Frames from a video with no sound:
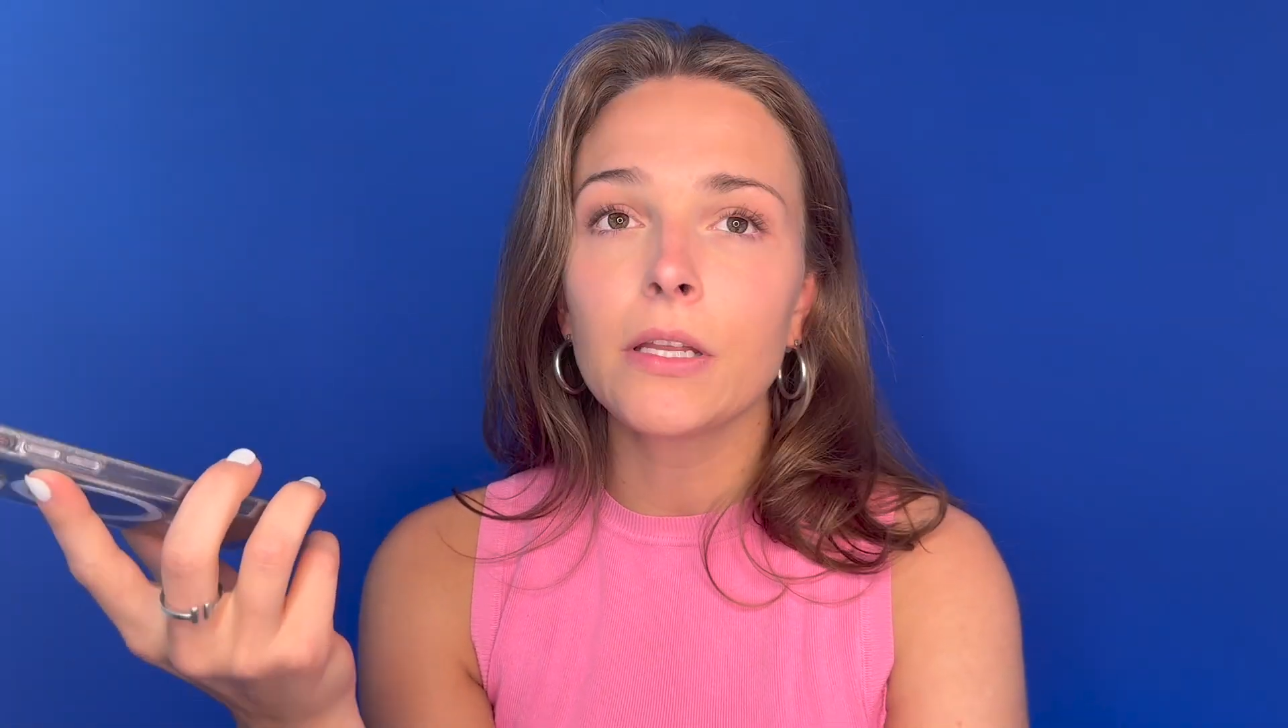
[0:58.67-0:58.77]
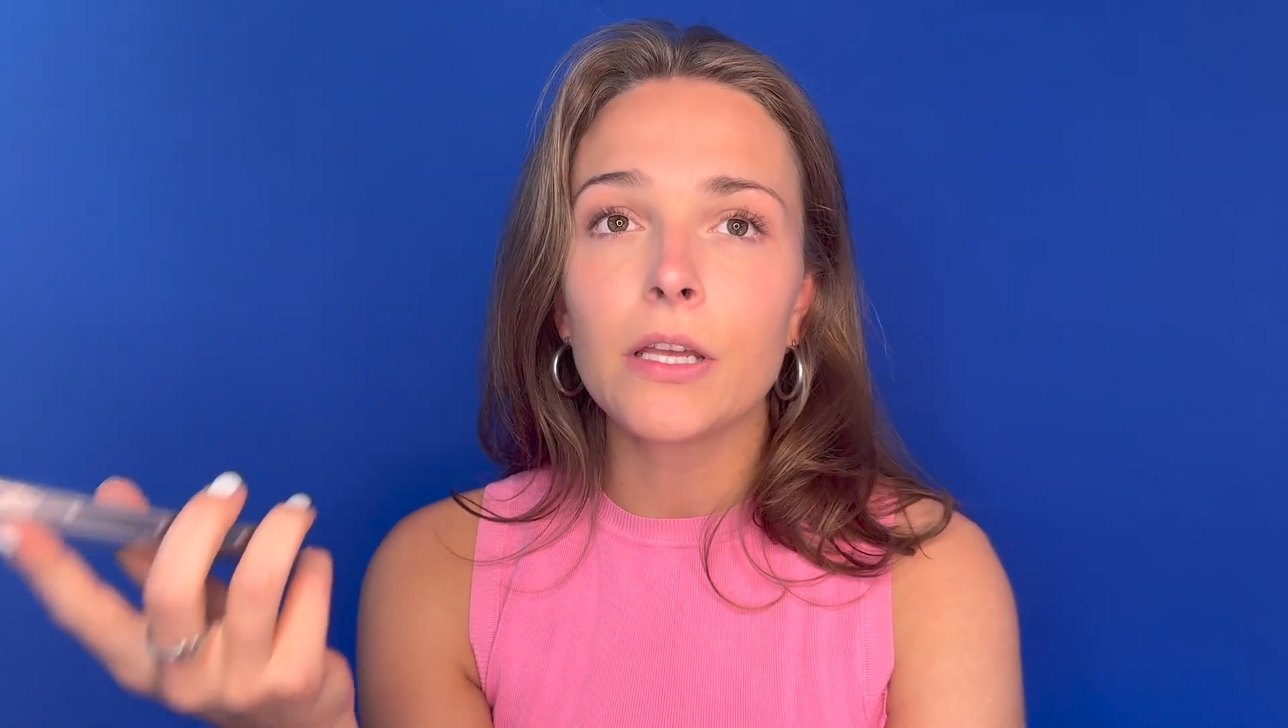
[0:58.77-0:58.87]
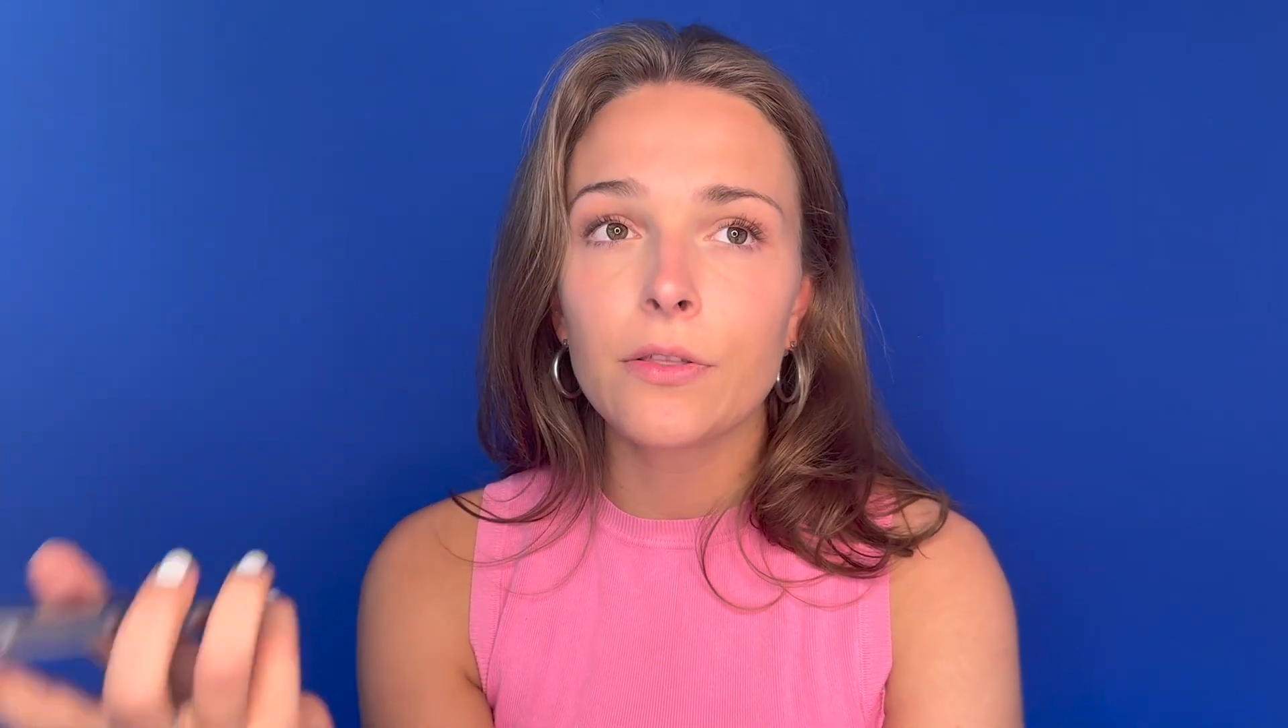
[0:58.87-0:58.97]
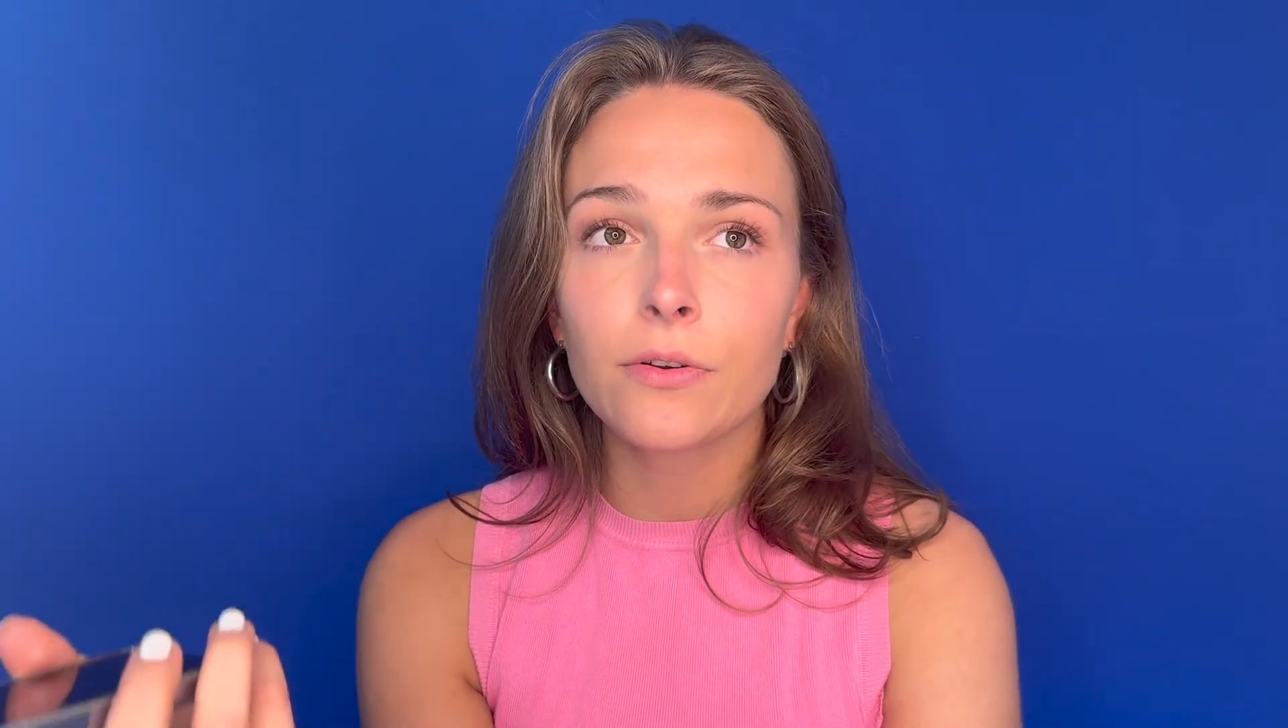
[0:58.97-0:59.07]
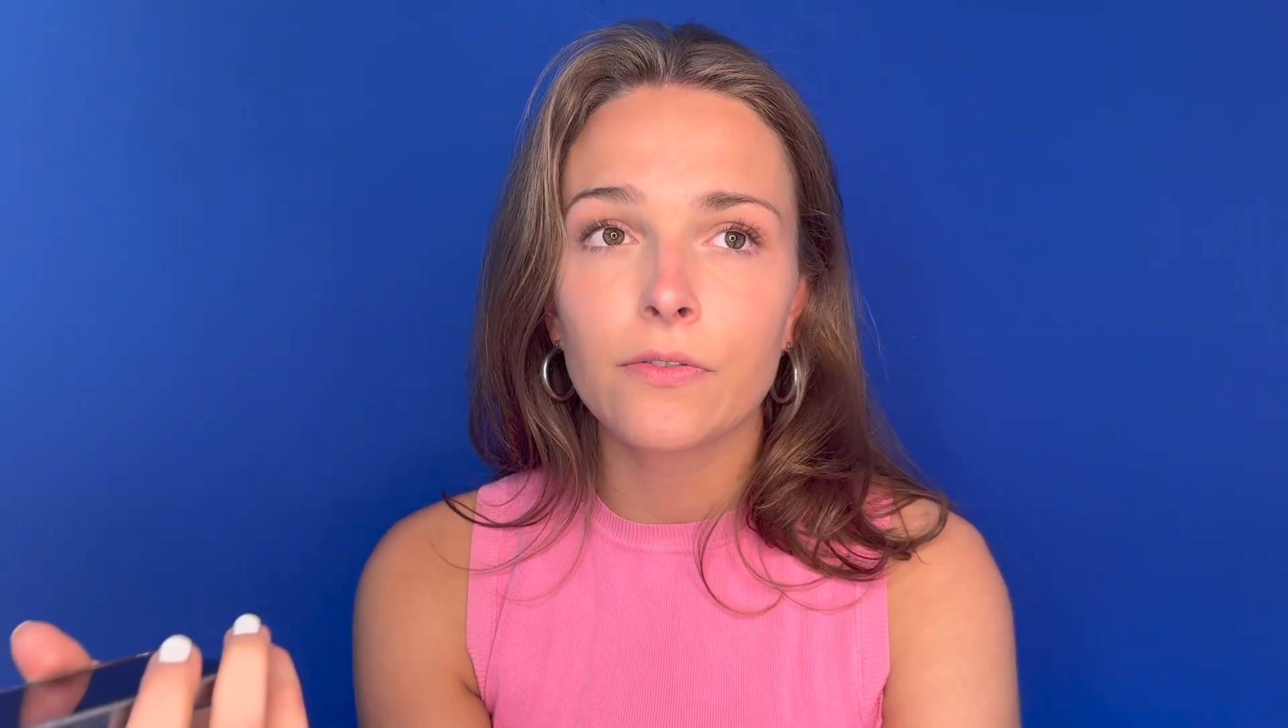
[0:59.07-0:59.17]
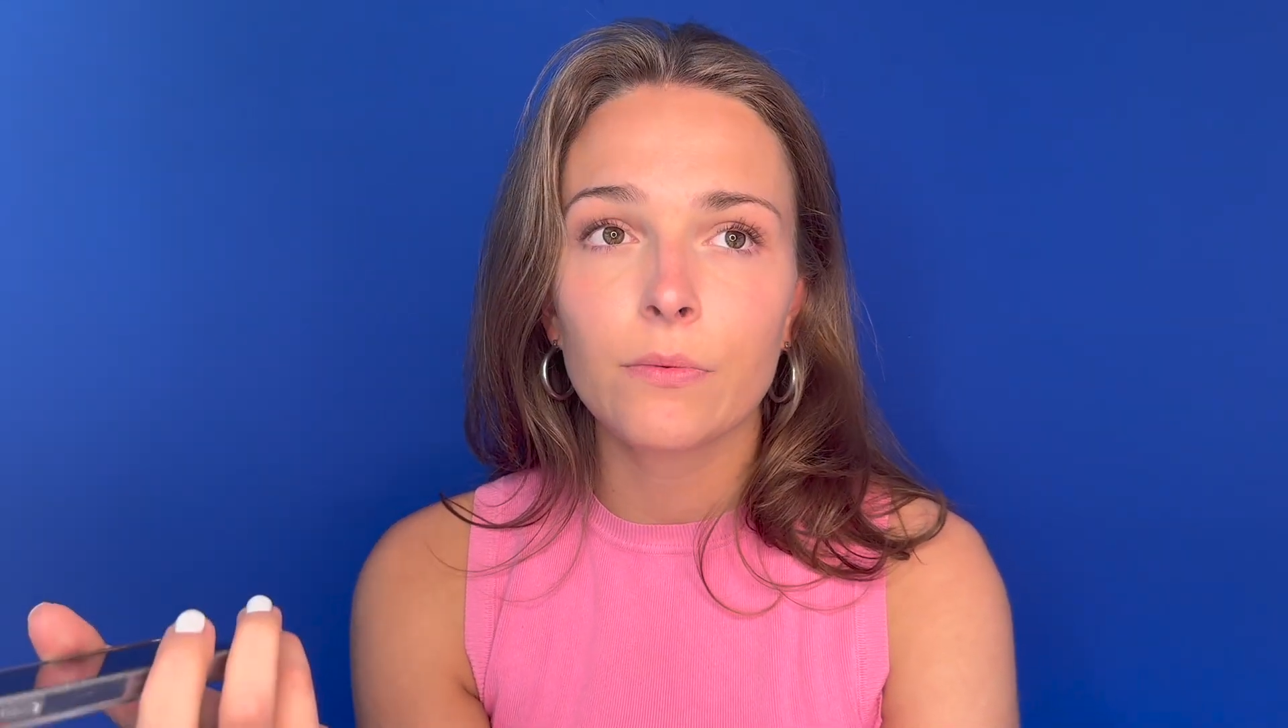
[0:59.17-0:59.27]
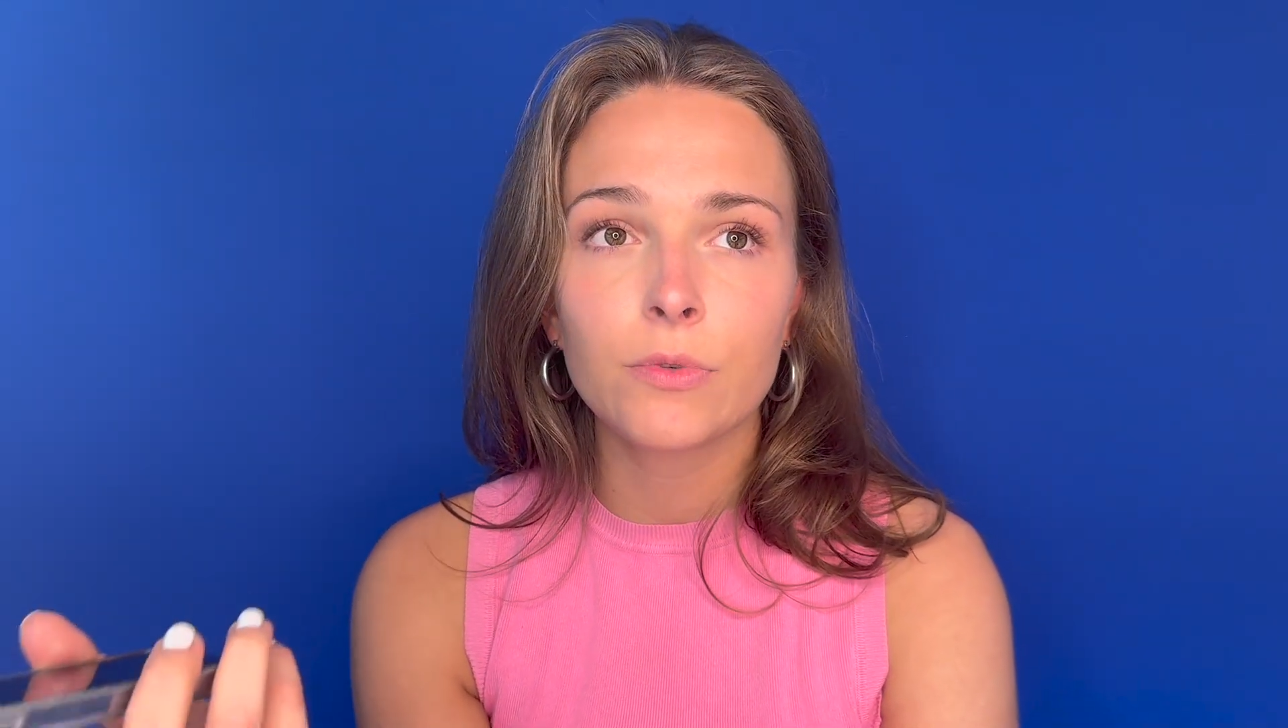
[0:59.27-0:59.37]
either of them